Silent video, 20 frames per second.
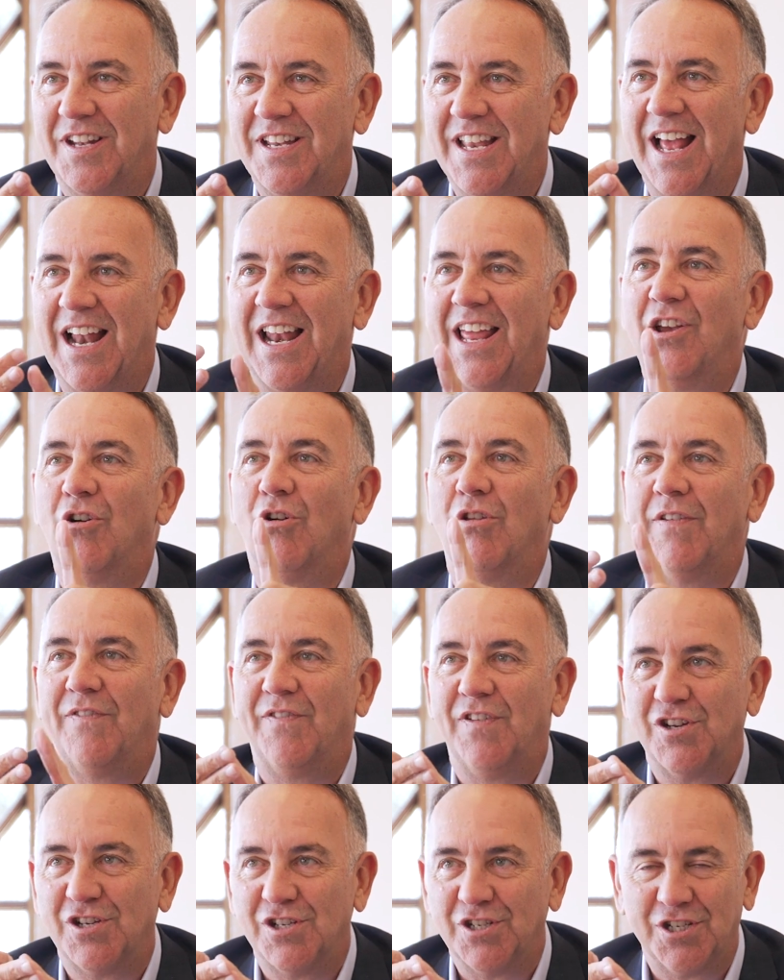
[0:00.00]
the deli or the
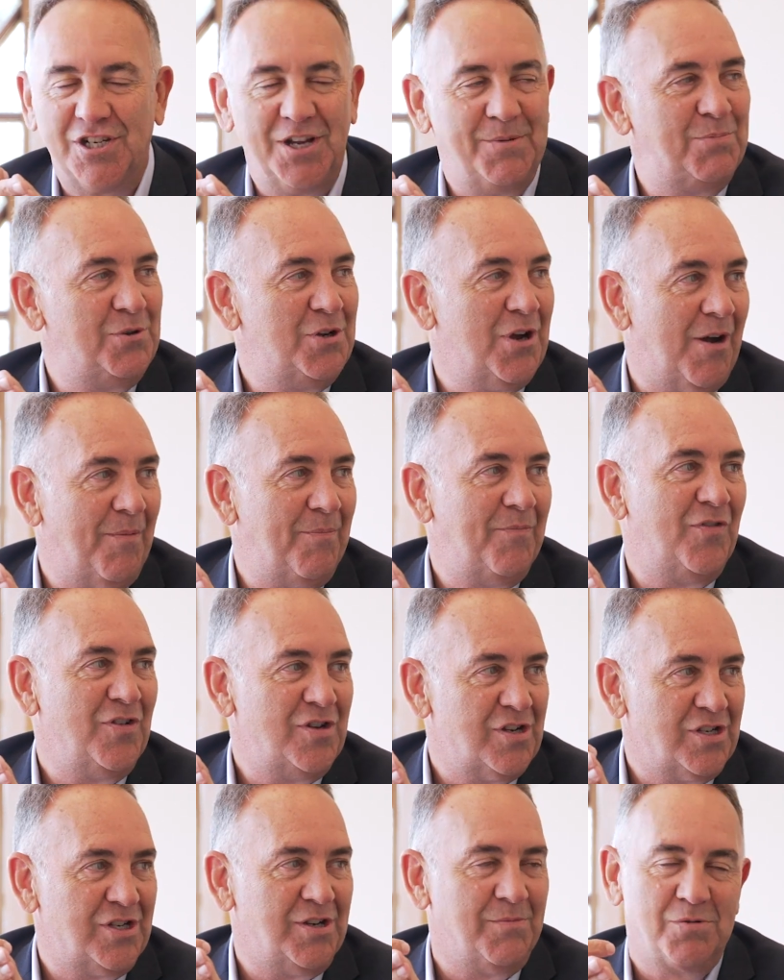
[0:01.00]
fish and chip shop.
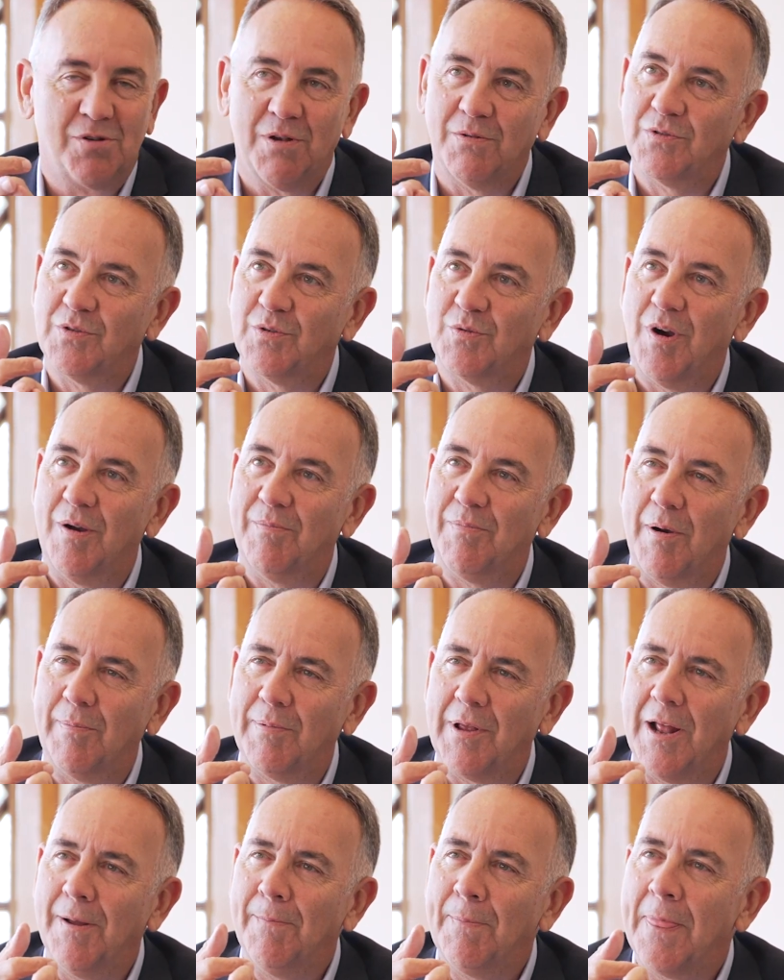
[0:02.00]
Fish and chip shops are quite
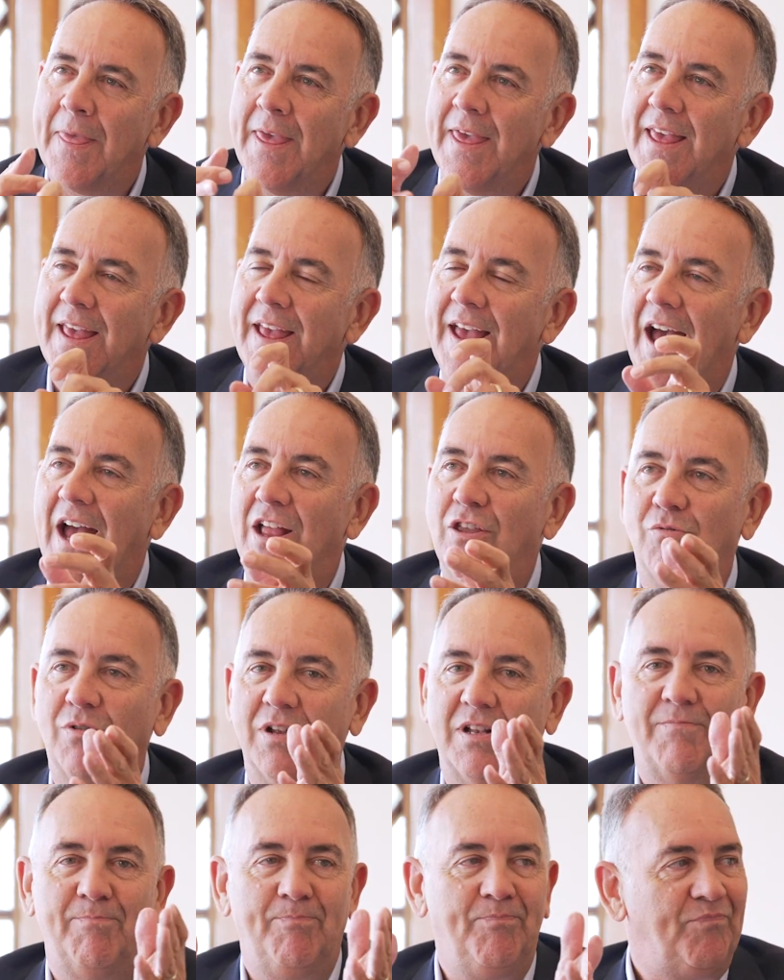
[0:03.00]
popular. And you
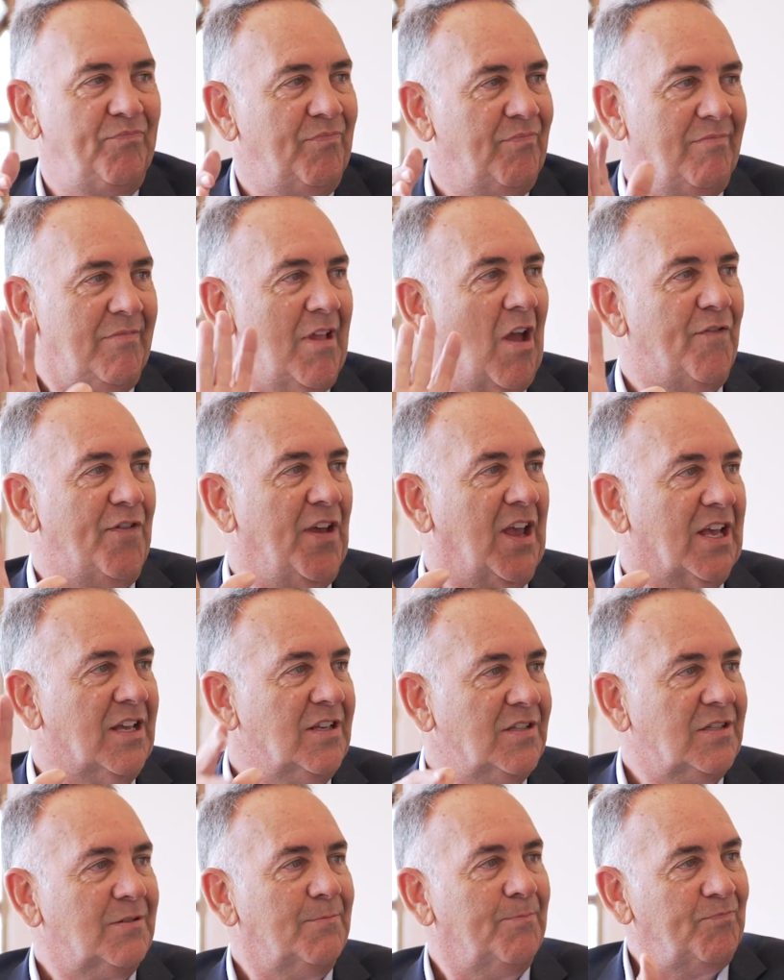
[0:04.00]
would, no
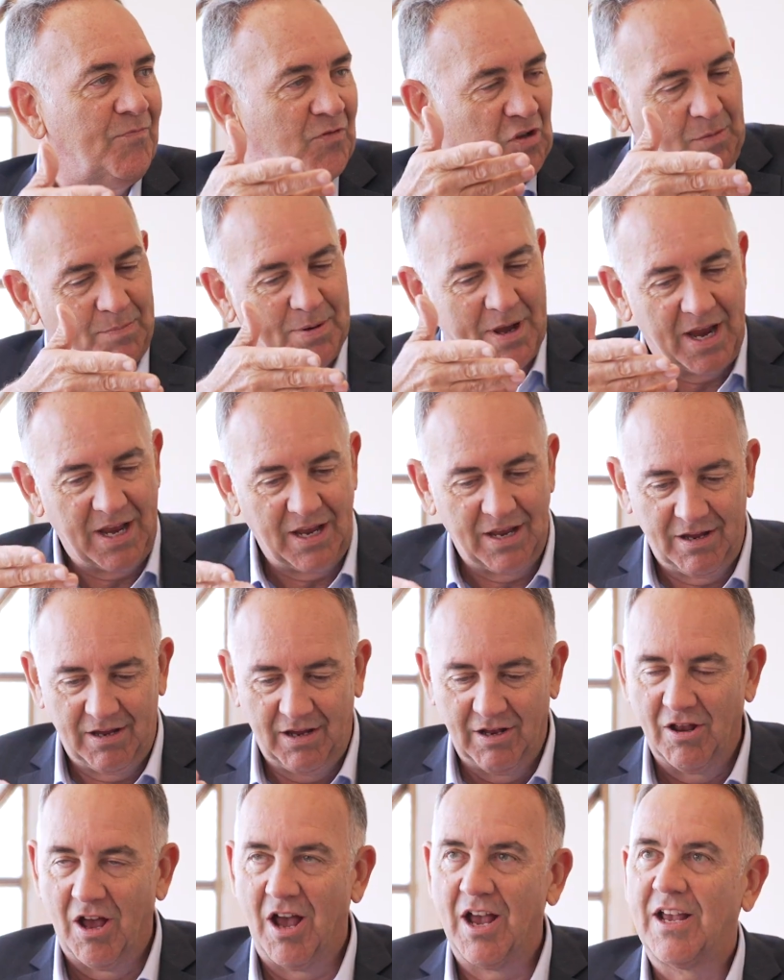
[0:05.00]
figures. So Pete,
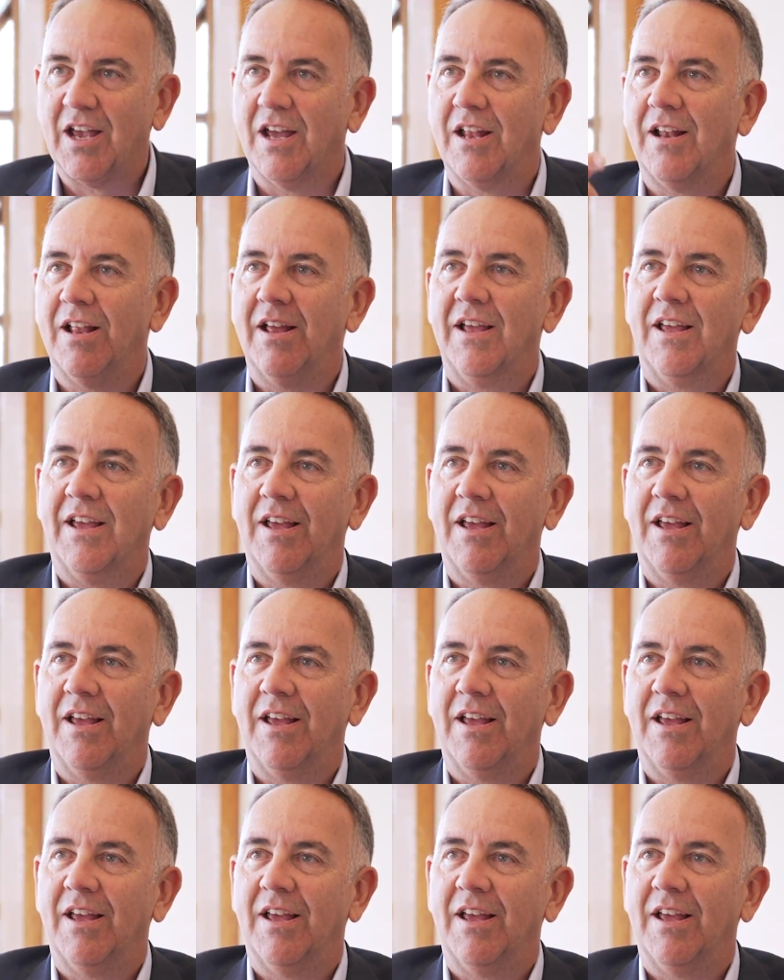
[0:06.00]
you like it.